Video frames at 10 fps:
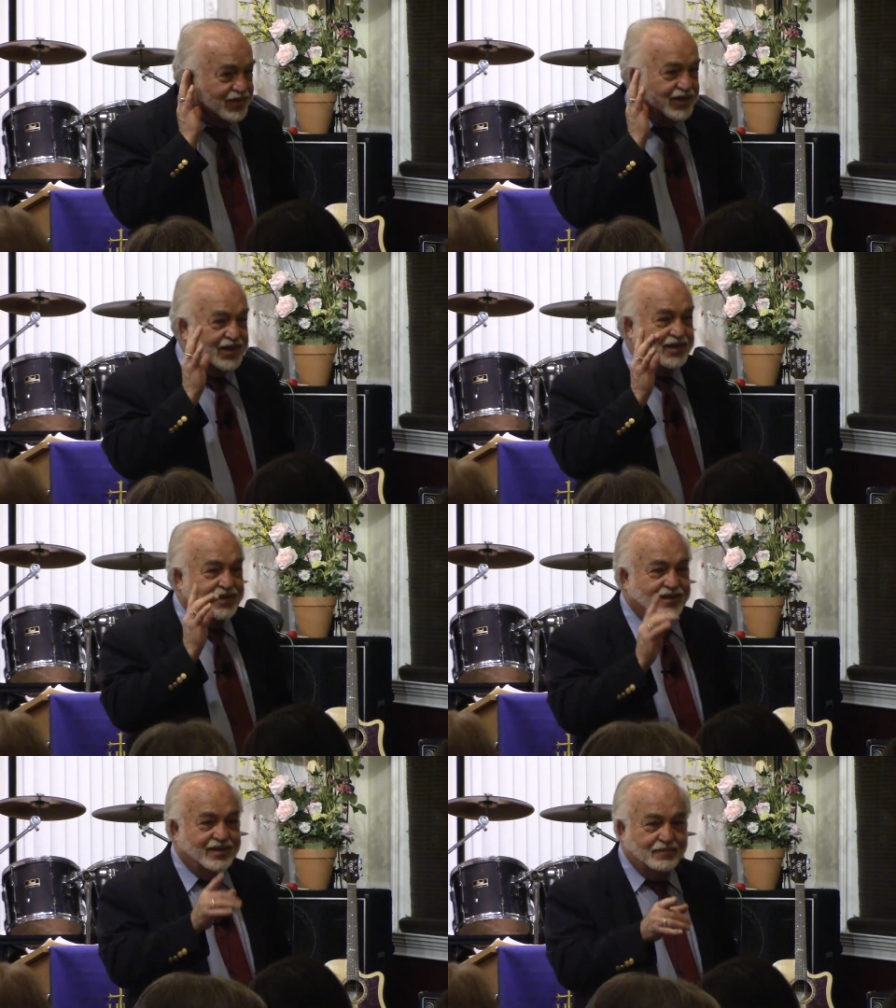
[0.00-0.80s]
we started
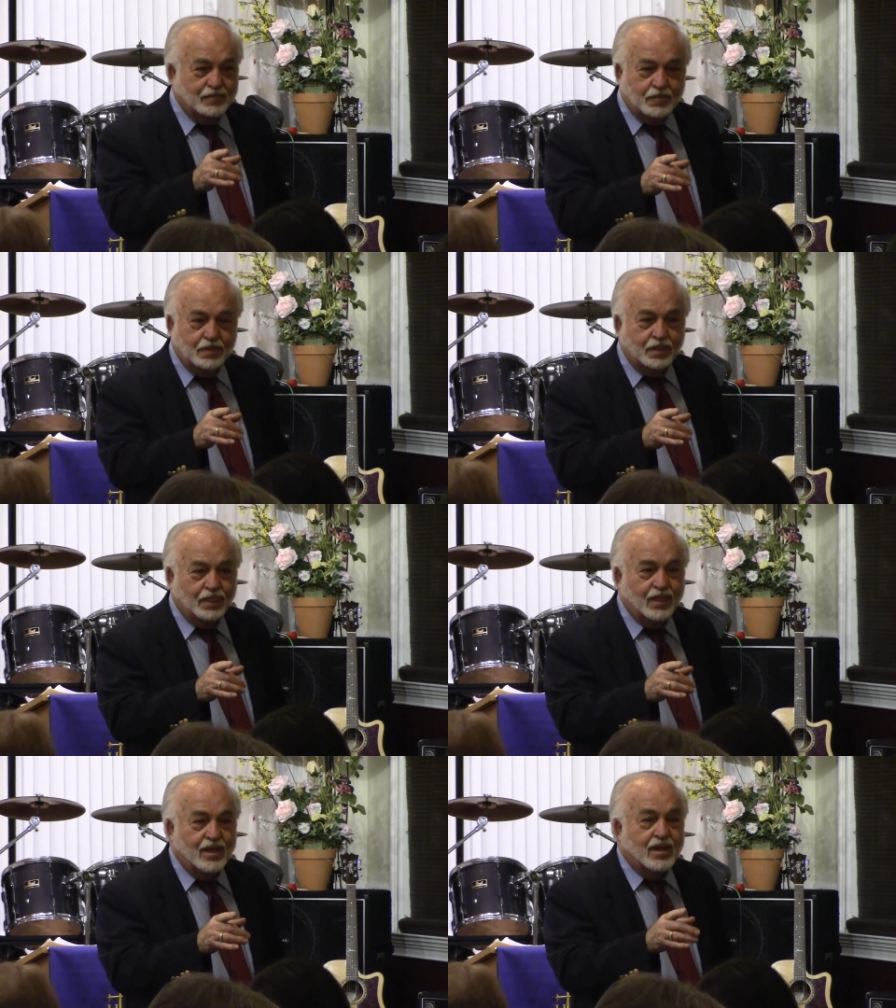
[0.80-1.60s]
church August
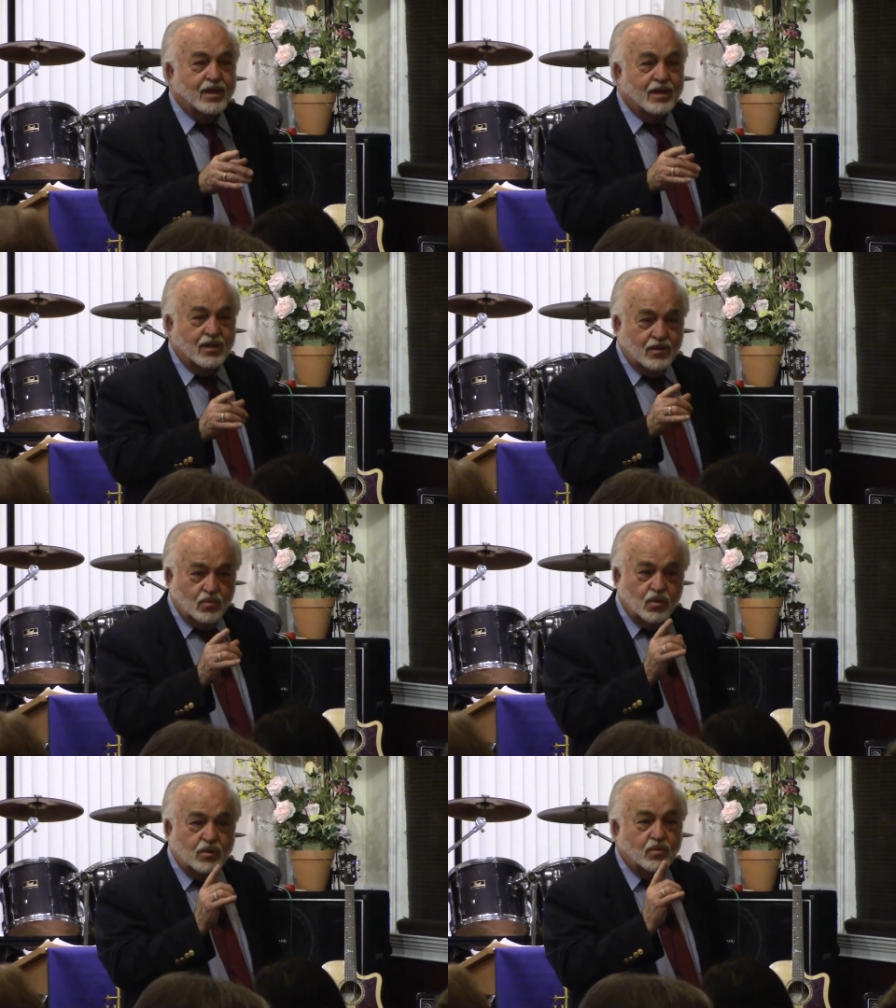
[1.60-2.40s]
8th.
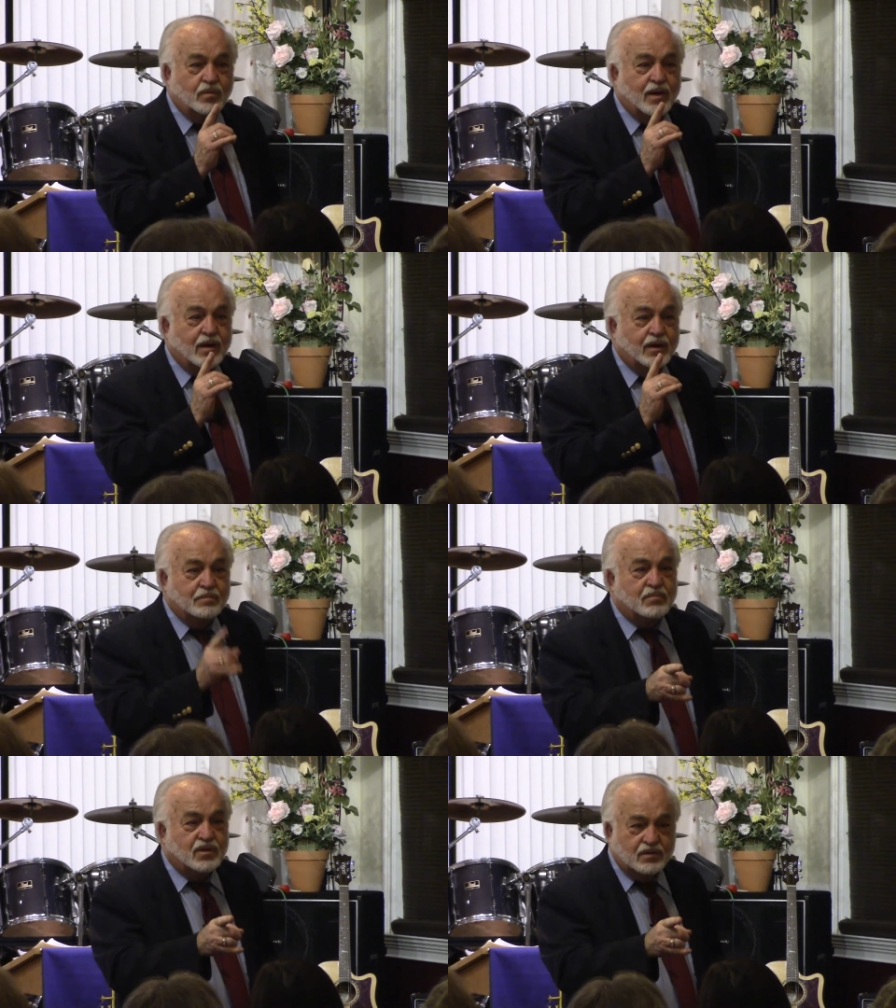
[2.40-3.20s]
We were married
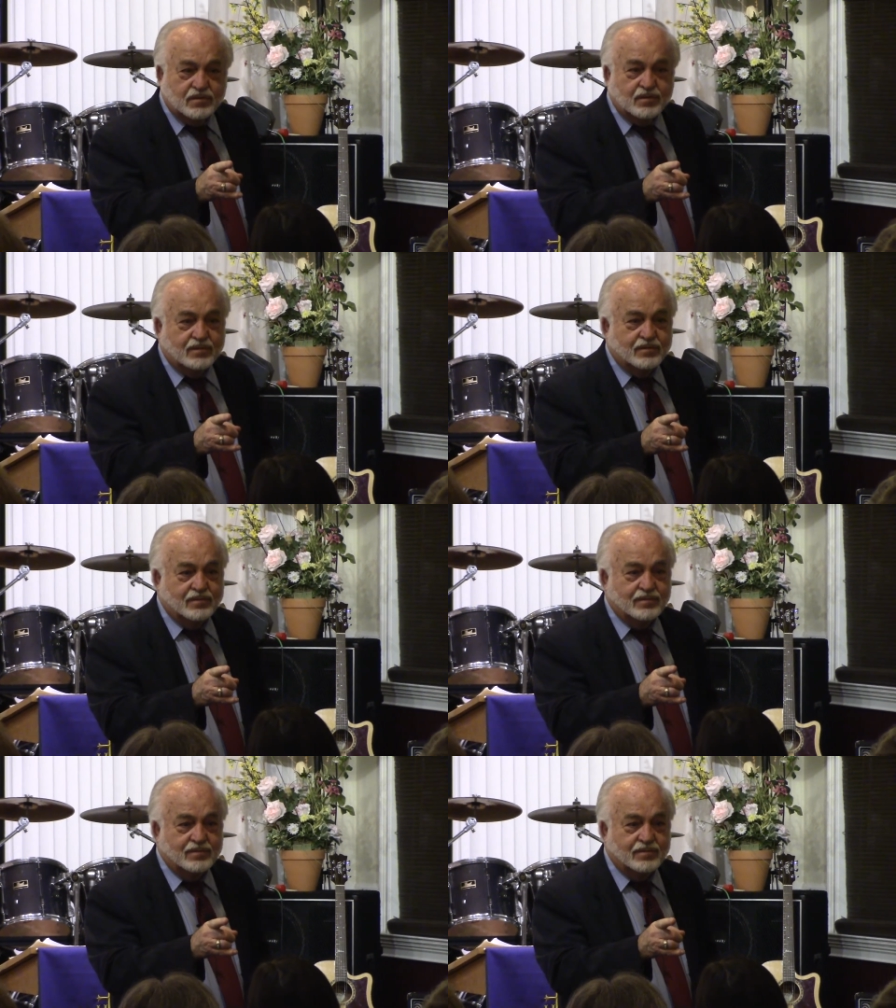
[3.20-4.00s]
a month
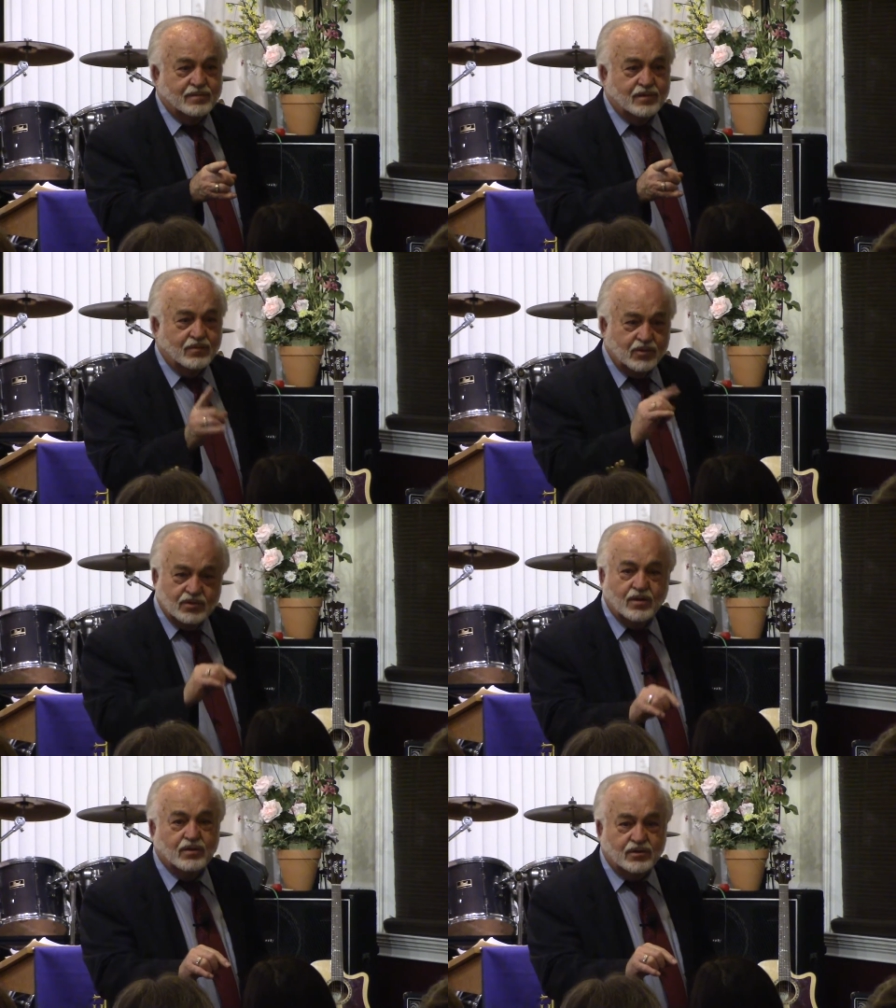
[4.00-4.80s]
and we
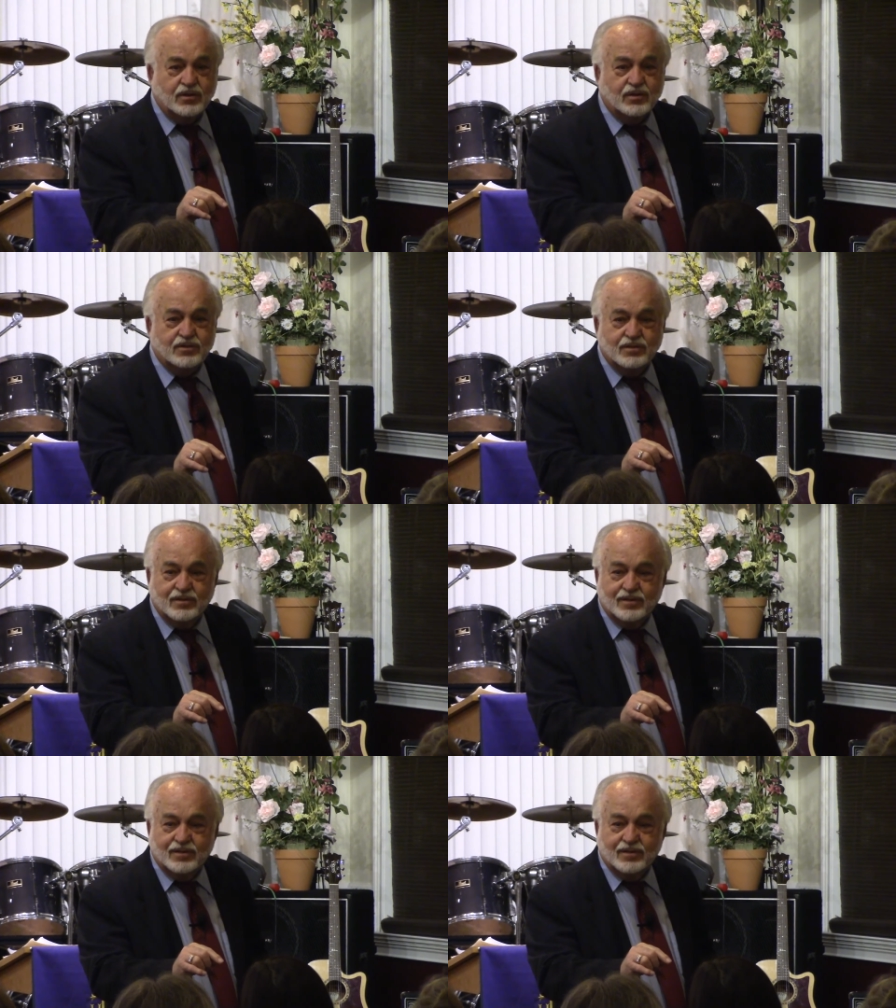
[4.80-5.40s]
started the church.